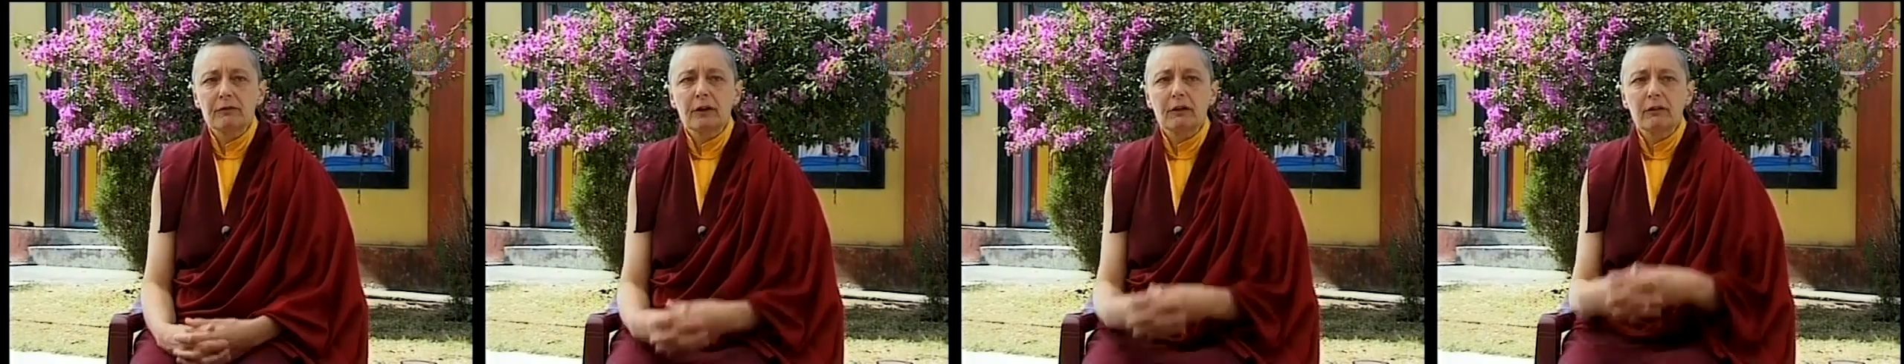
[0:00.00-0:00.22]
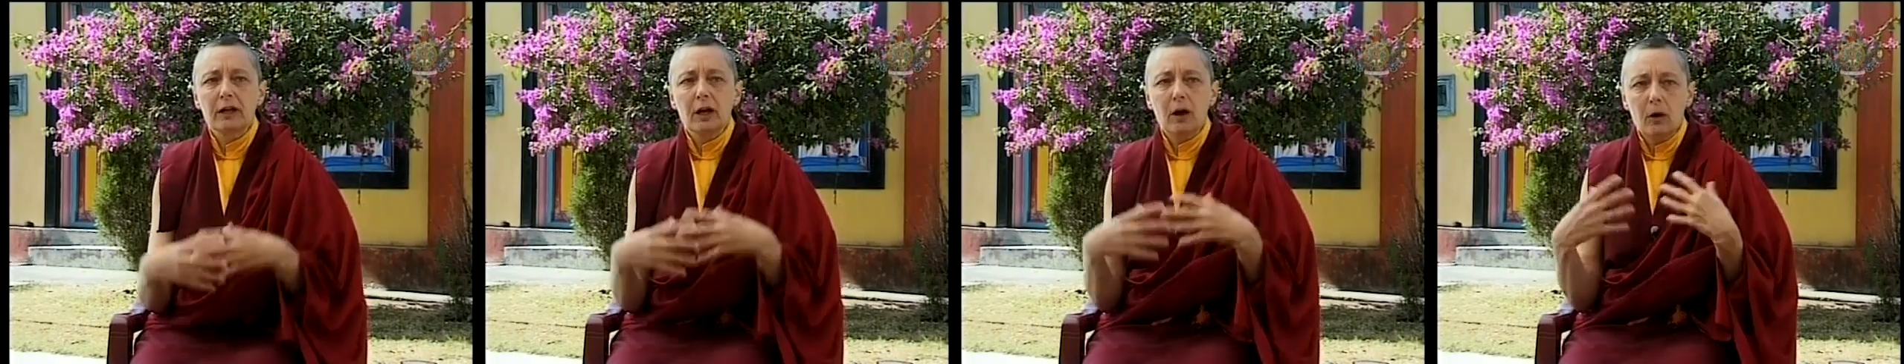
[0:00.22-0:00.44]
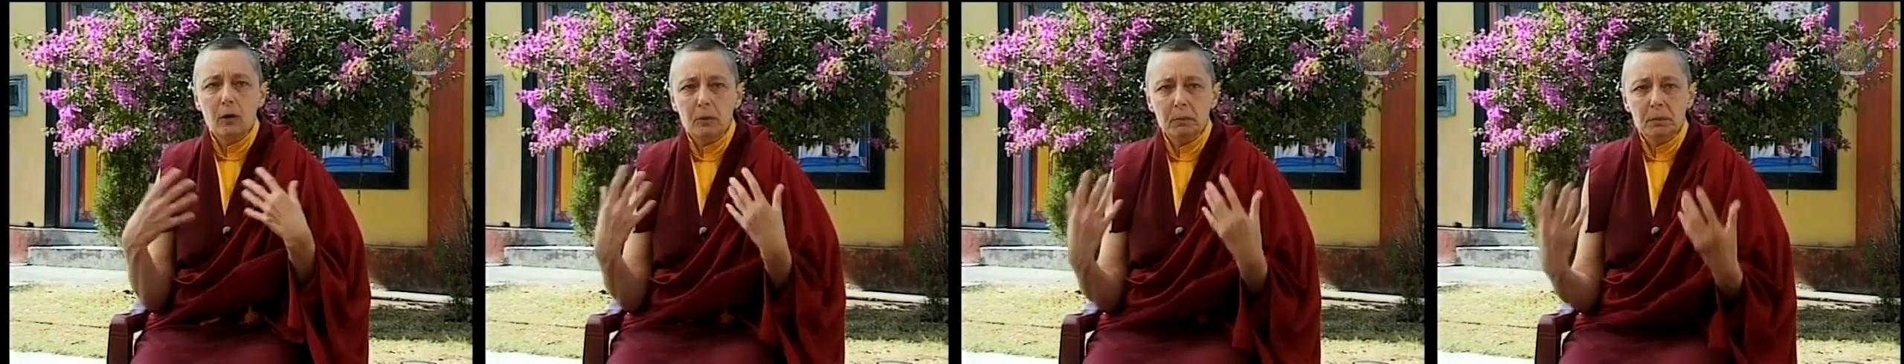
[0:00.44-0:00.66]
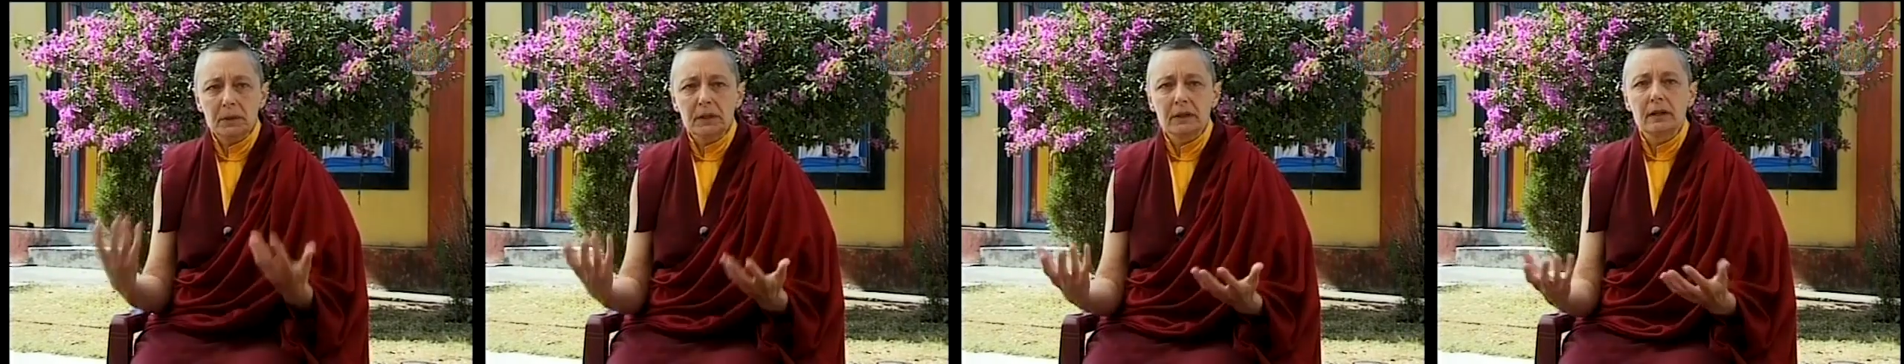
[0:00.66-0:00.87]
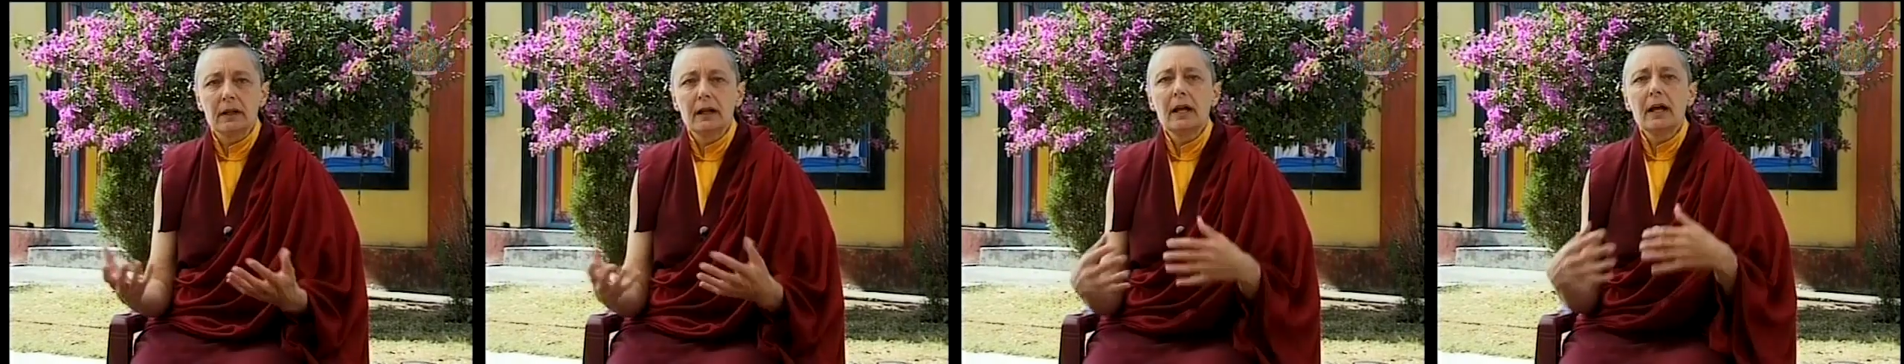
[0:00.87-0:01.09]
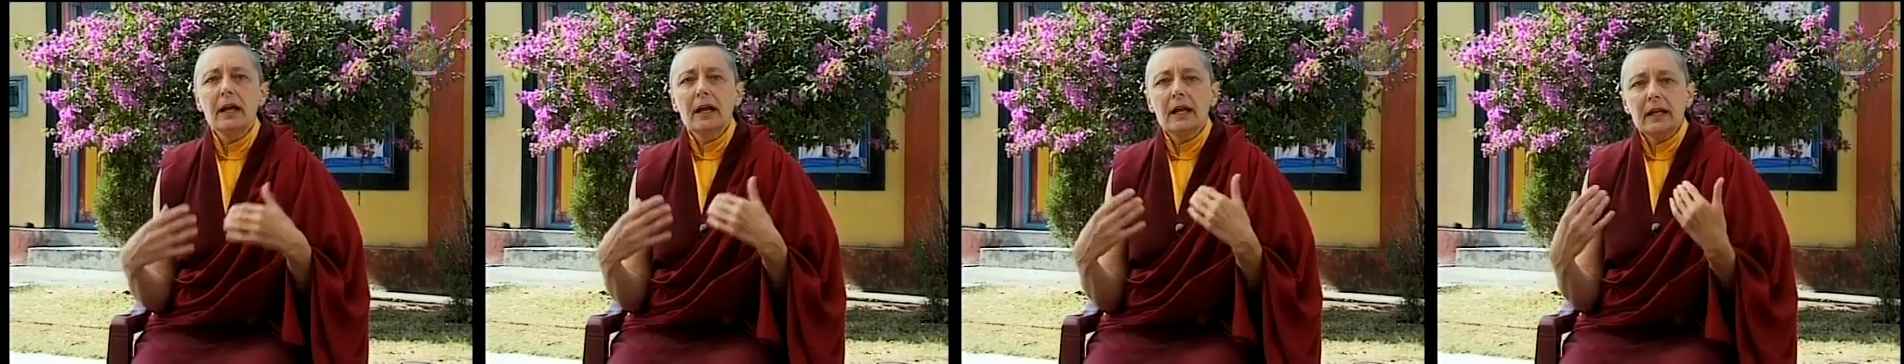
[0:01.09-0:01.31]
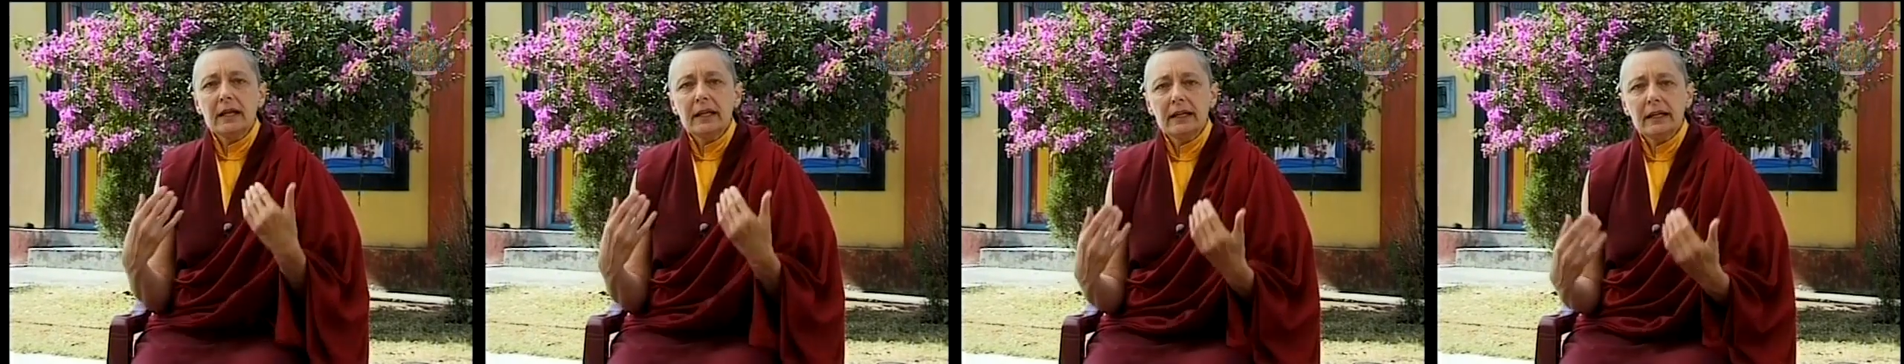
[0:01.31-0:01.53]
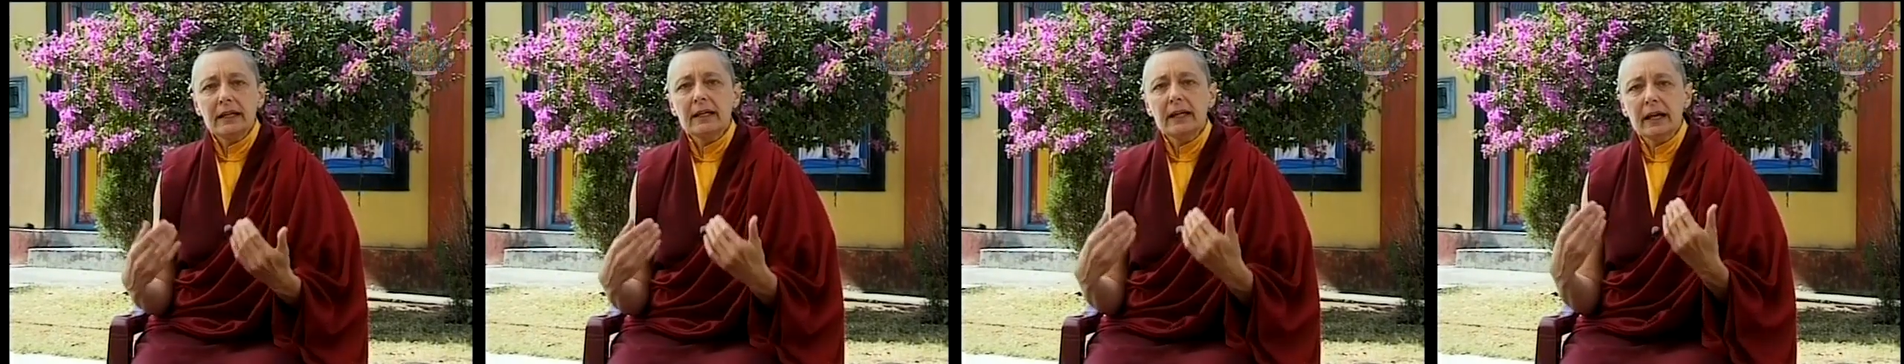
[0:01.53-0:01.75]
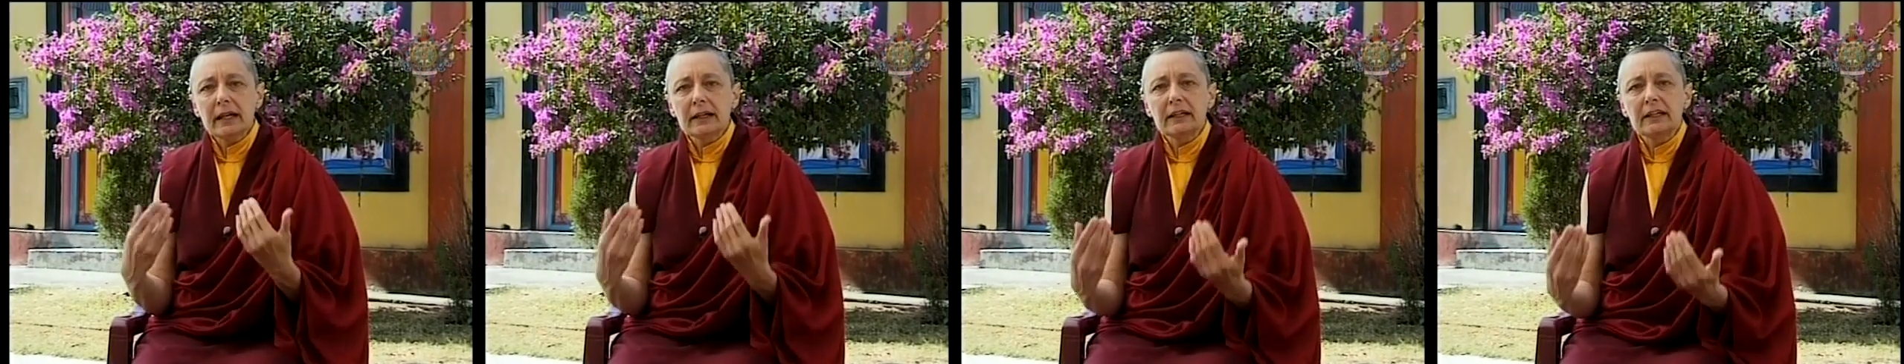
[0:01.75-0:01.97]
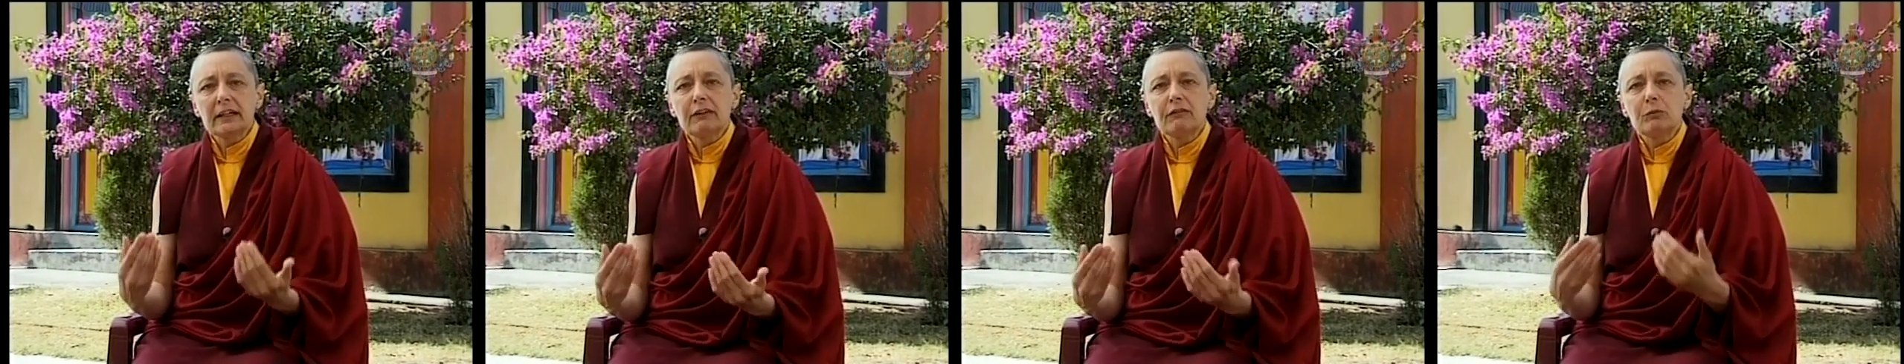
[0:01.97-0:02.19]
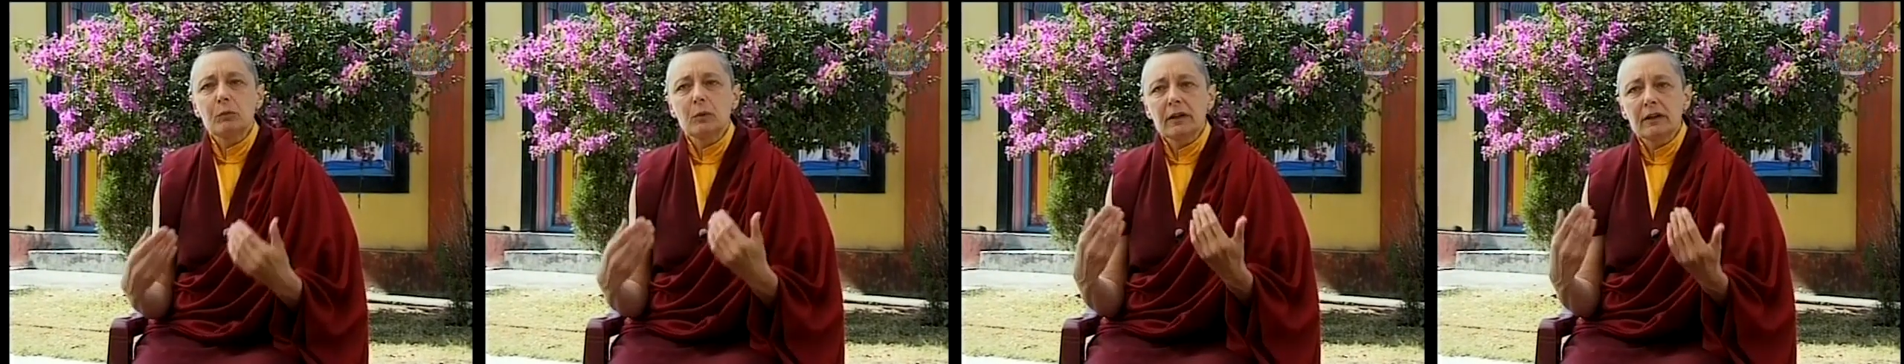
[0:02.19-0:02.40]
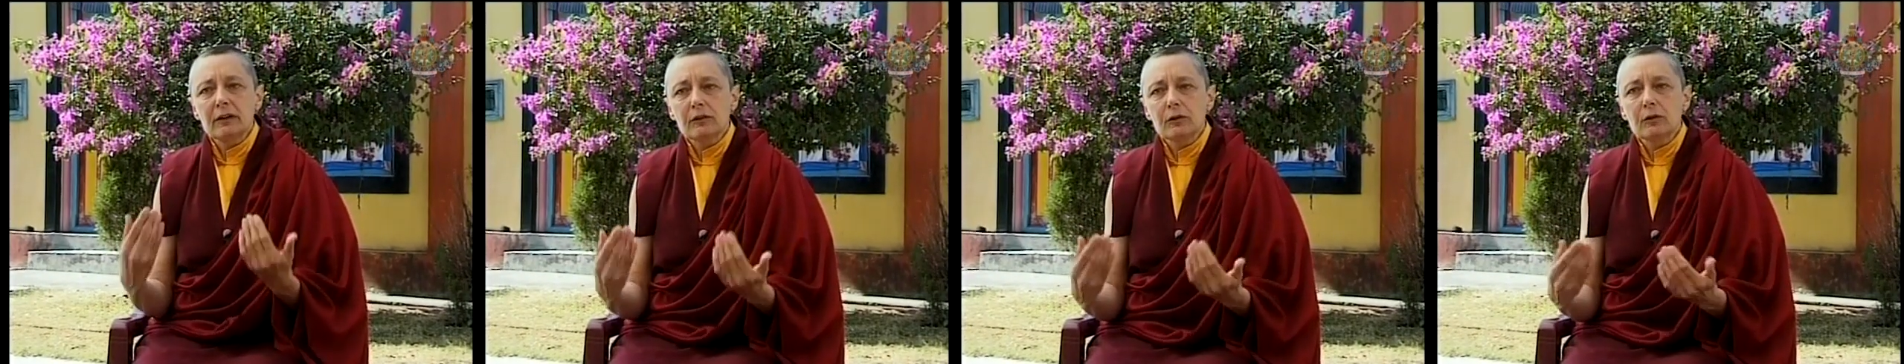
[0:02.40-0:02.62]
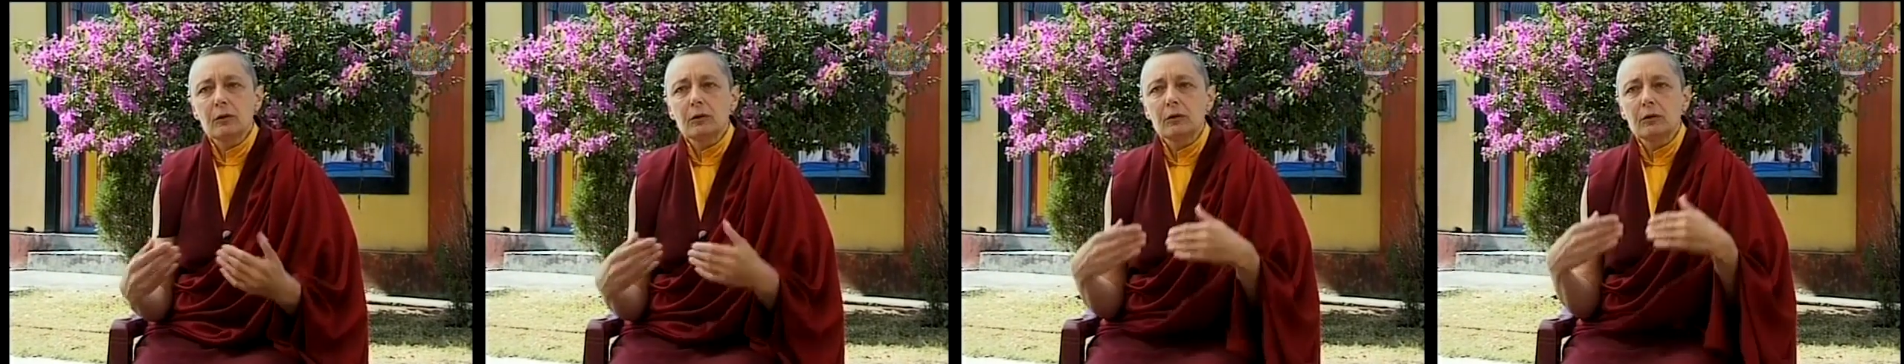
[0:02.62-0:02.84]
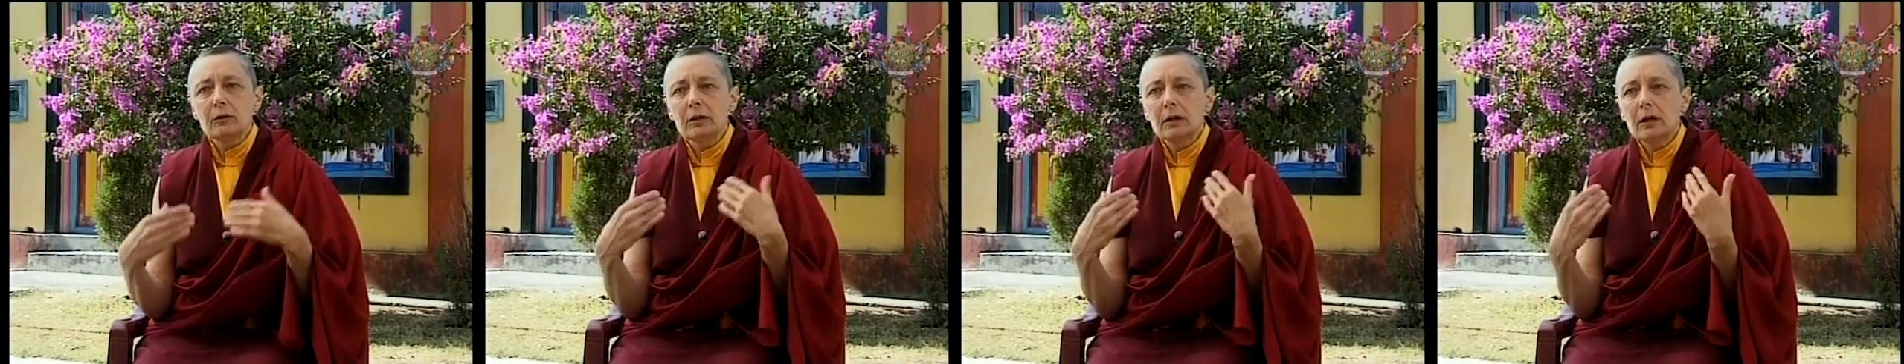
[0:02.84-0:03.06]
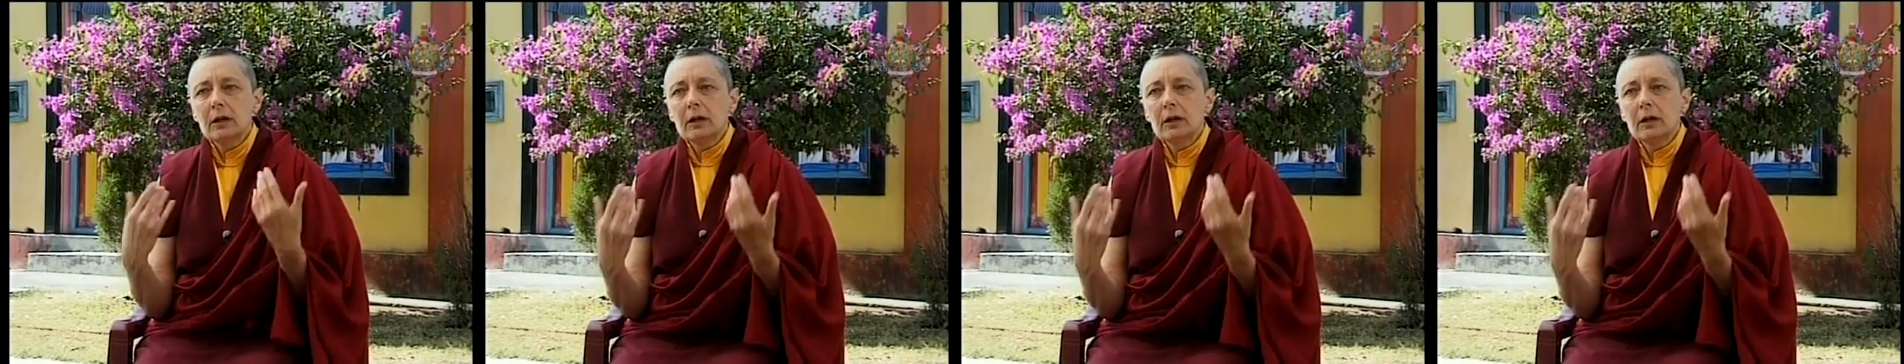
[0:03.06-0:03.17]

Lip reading: very open, he can give what is called,